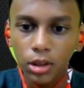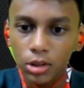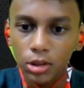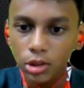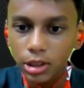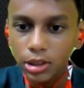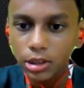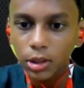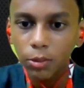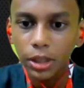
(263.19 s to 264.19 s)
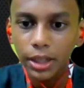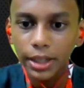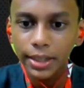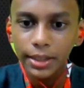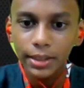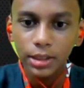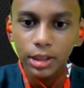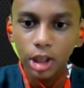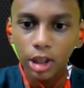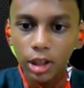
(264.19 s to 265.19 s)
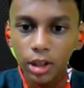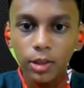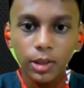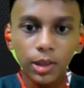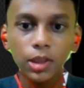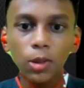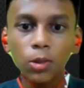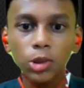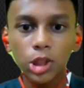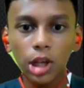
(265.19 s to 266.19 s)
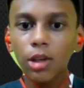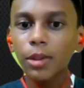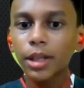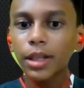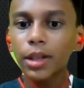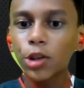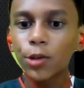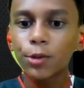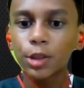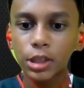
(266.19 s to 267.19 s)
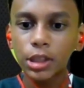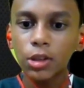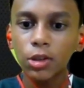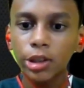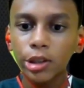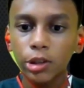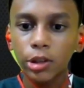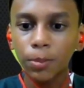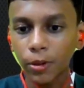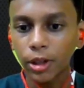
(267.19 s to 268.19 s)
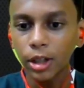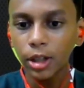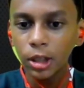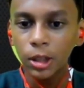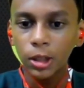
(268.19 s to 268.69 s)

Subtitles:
So this is how we write this is how stoichiometric coefficient go into the power.